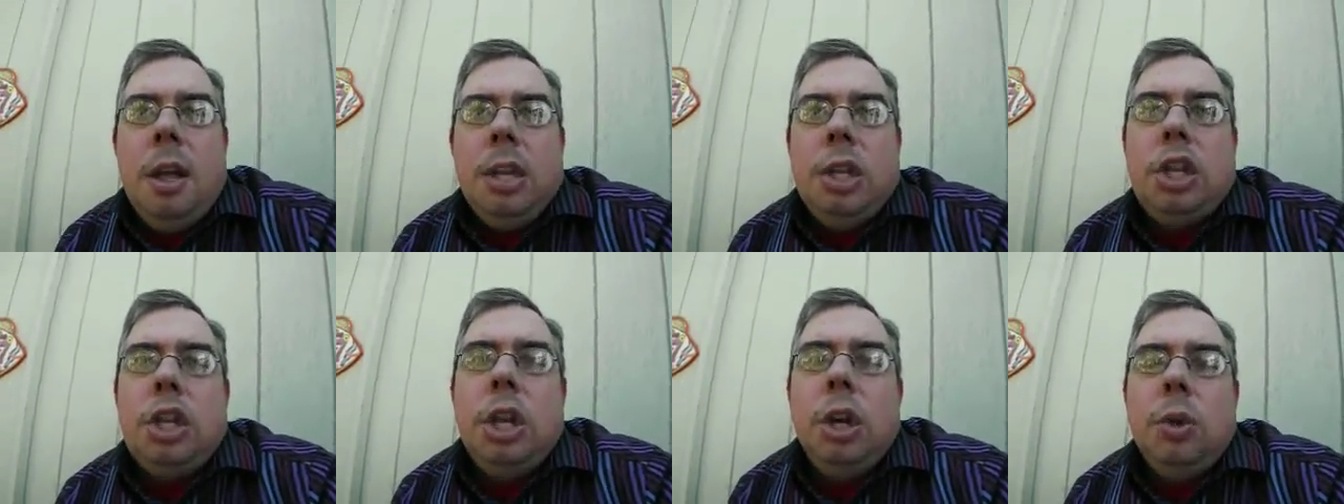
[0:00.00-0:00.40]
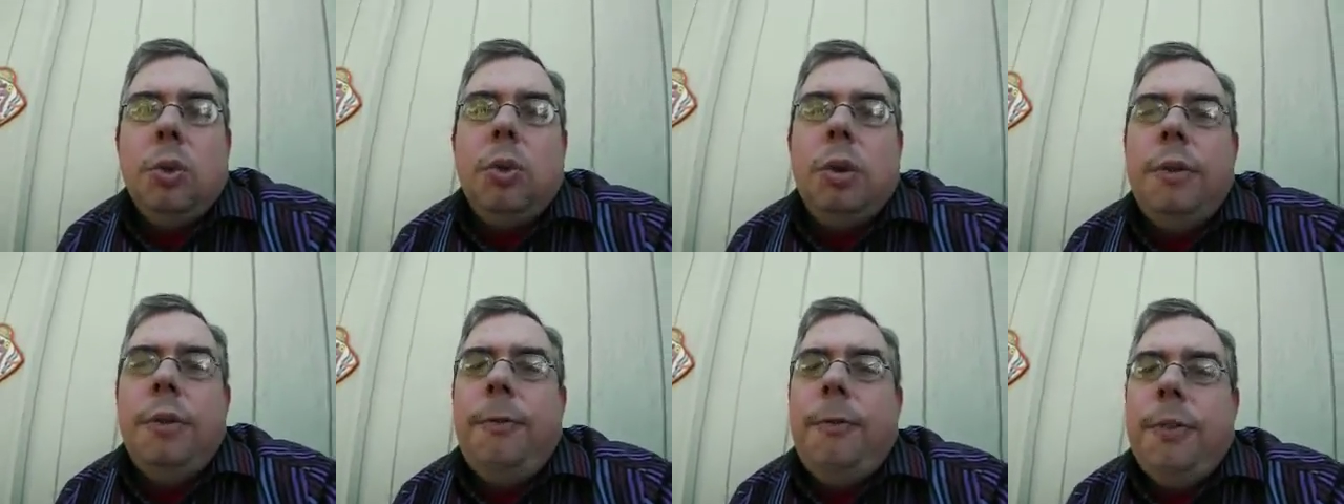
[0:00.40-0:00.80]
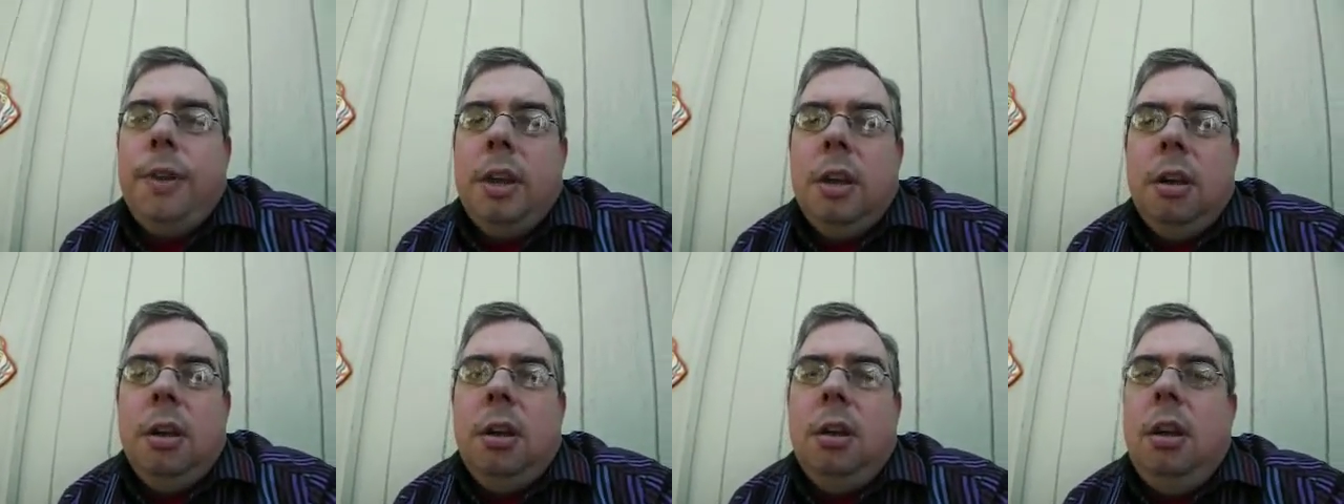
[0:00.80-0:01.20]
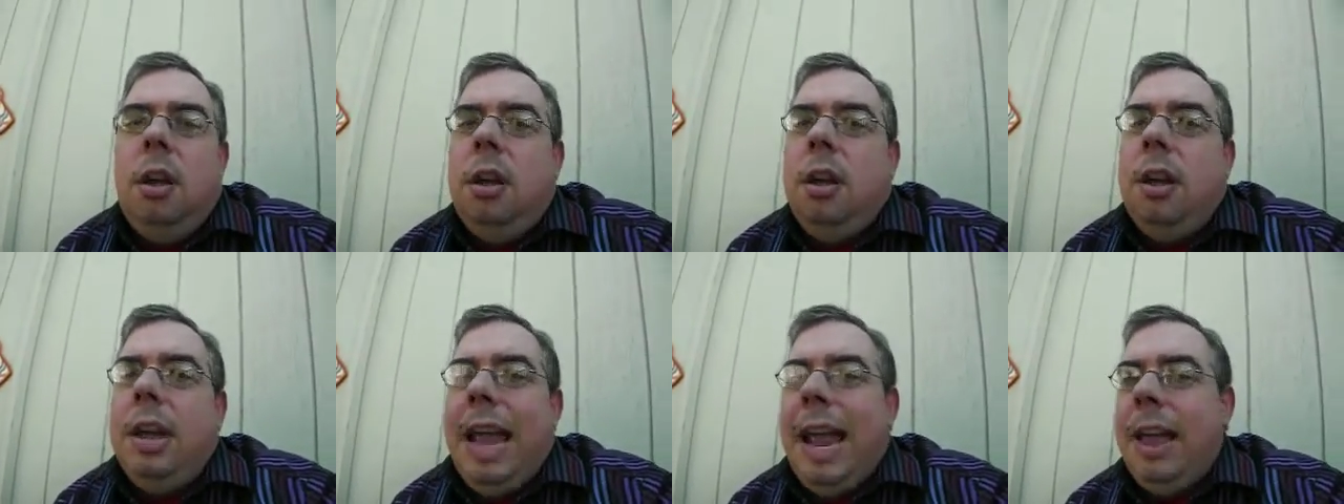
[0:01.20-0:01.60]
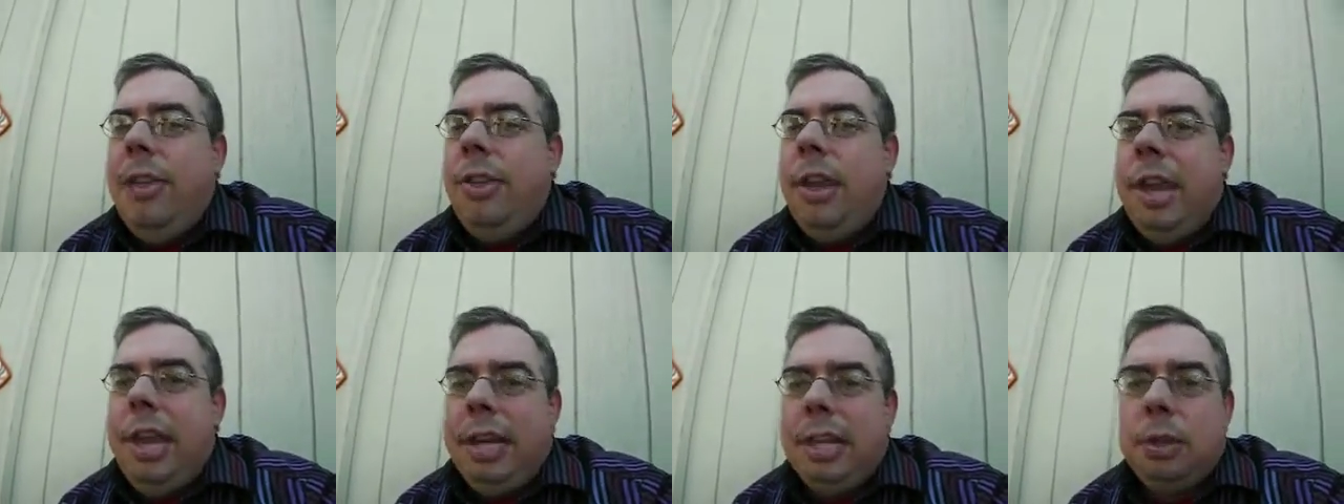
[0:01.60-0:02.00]
Children feel and
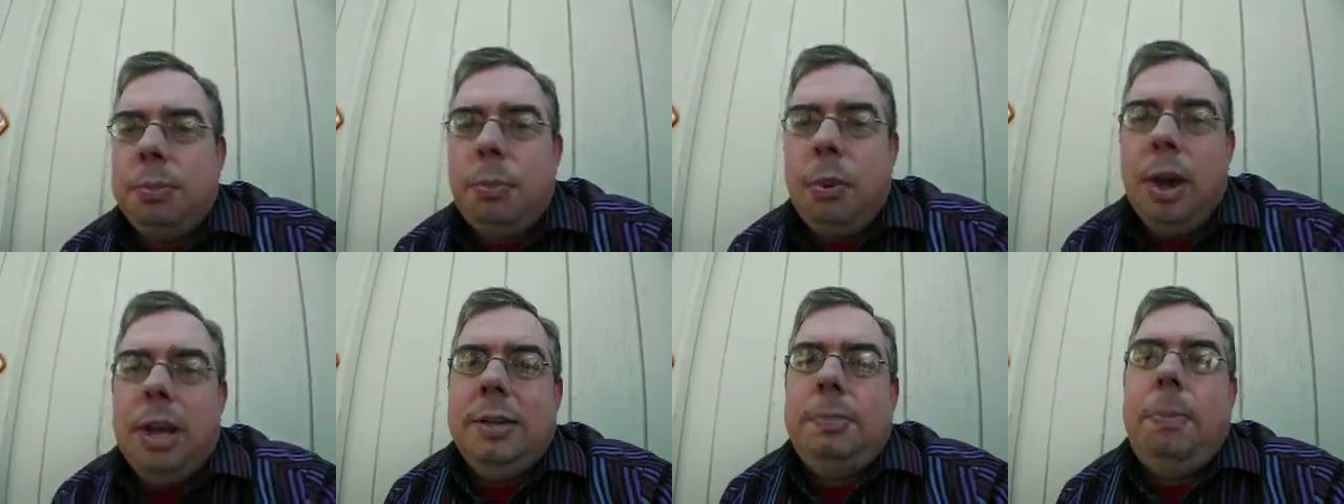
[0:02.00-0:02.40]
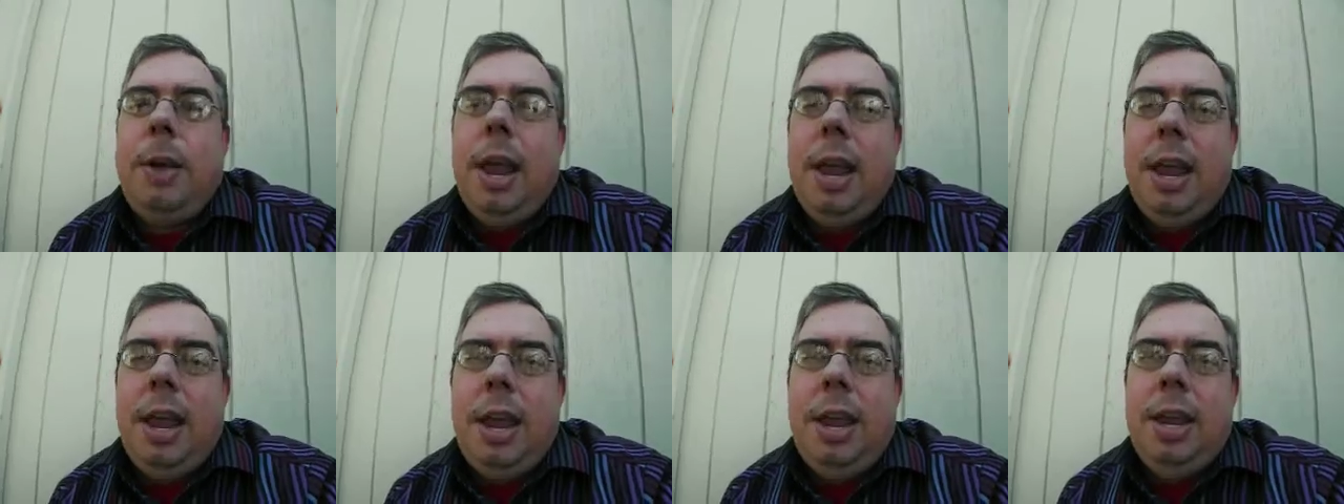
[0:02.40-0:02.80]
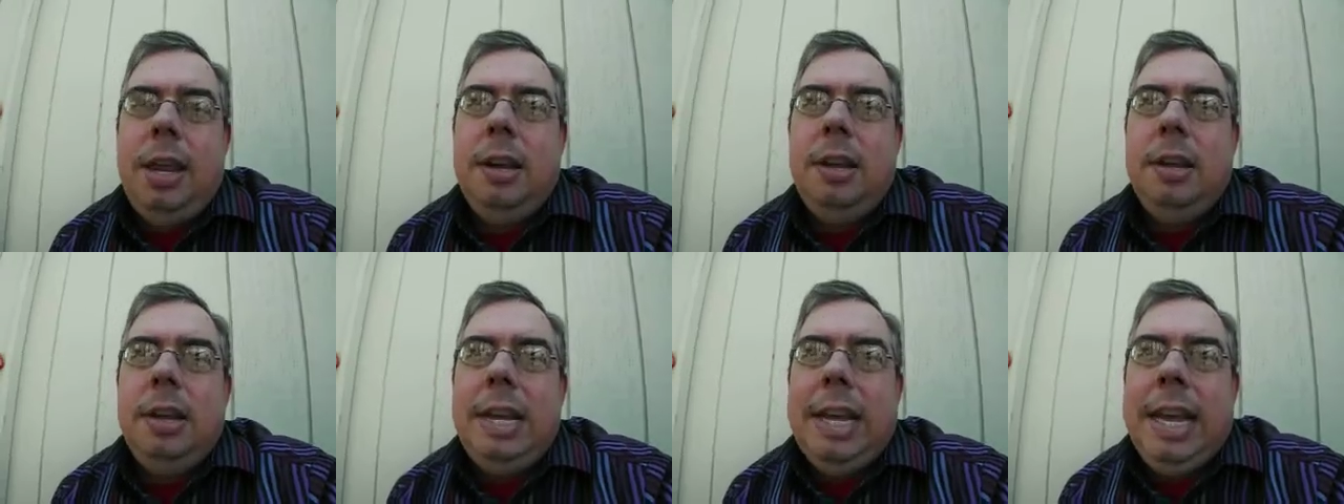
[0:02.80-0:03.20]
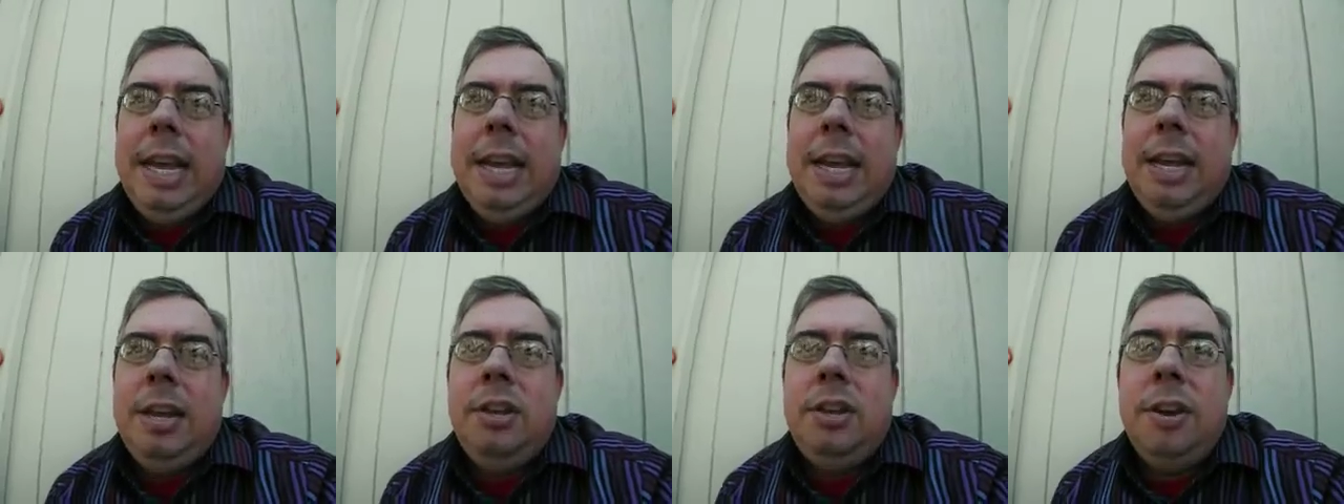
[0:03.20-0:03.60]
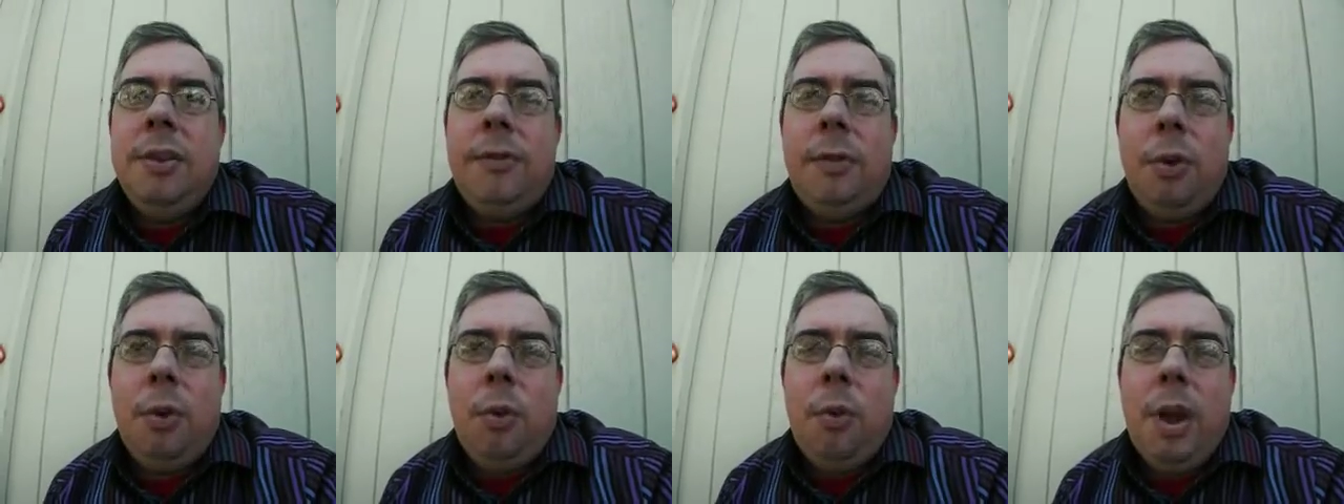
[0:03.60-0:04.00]
they express pain in
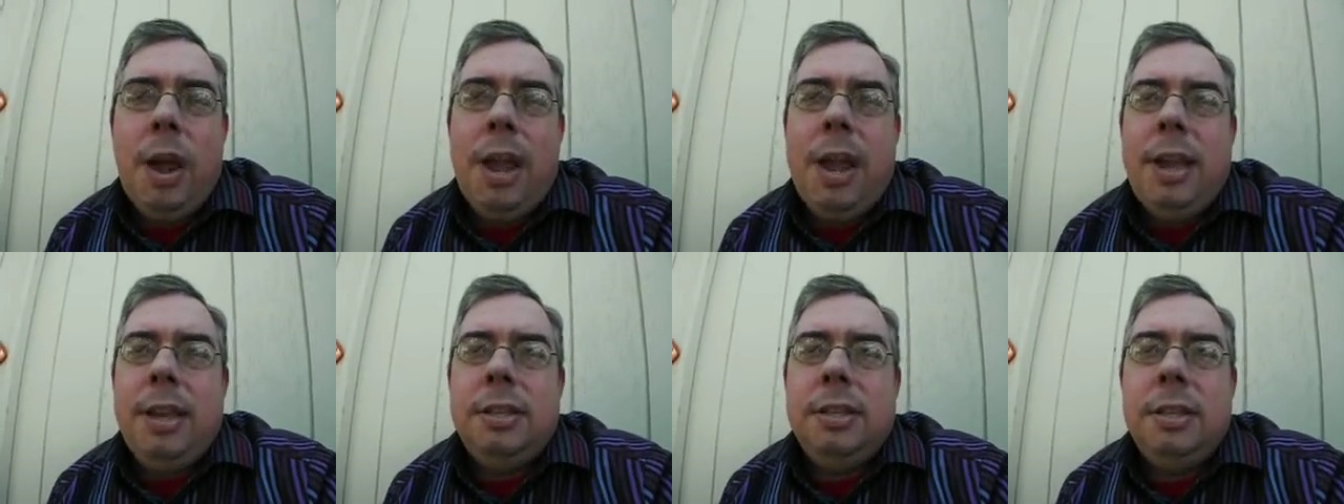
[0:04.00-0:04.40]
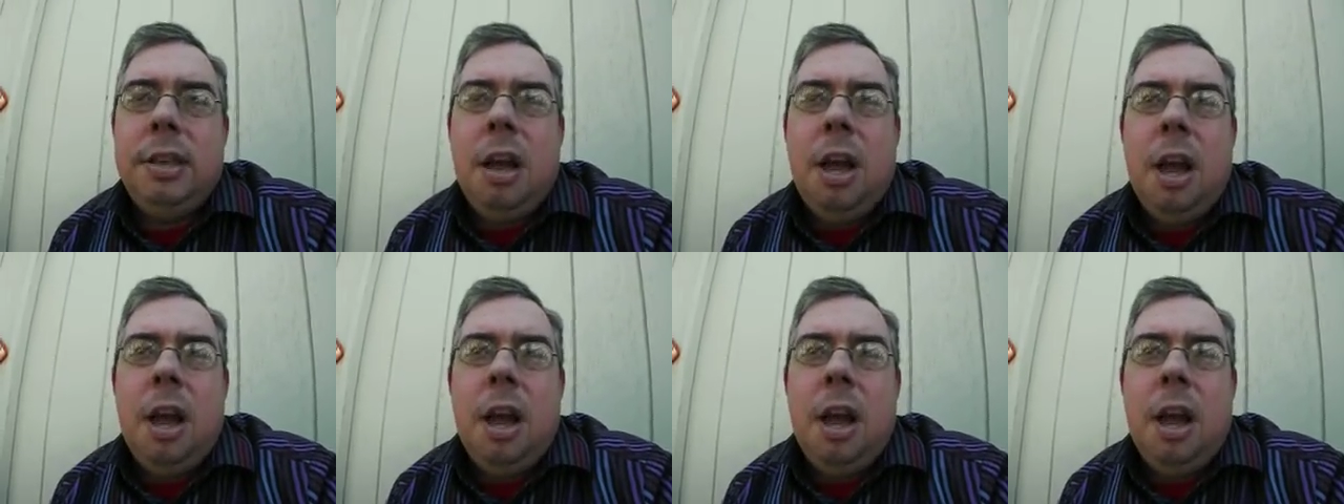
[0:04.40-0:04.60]
different ways.